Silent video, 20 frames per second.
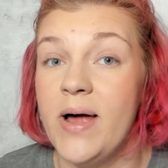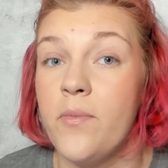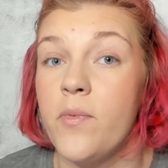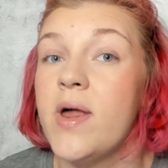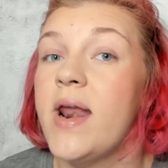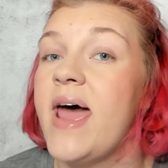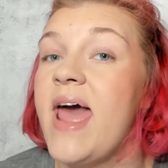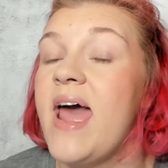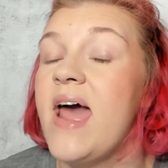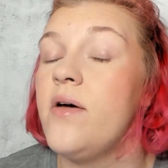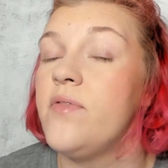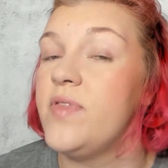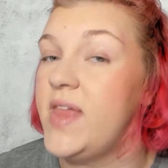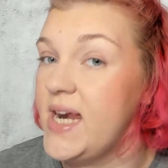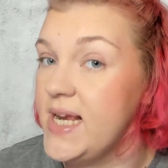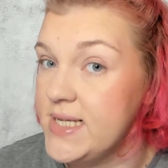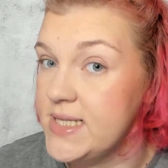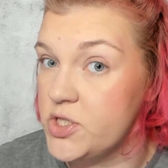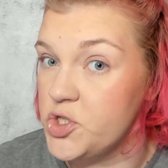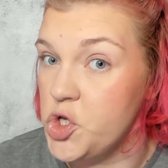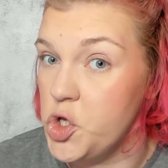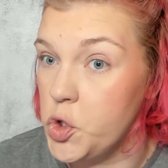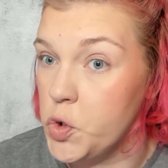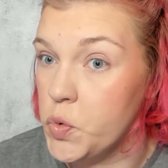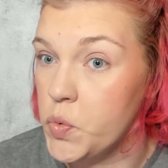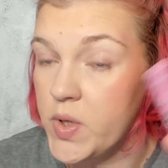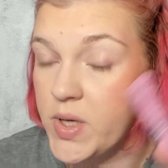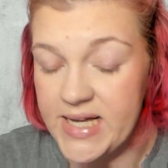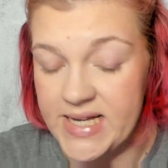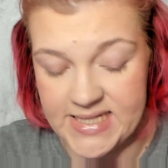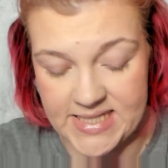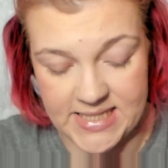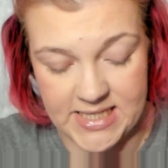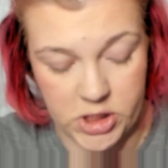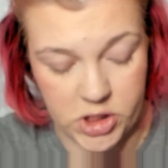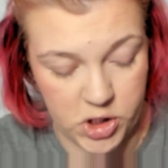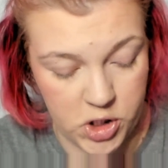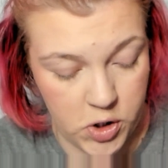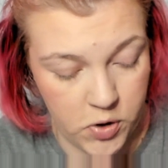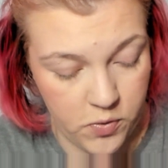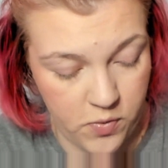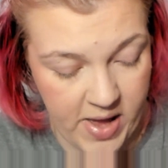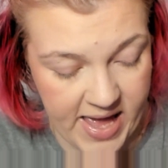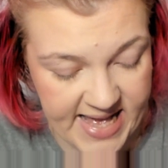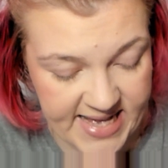what I have that is new is this new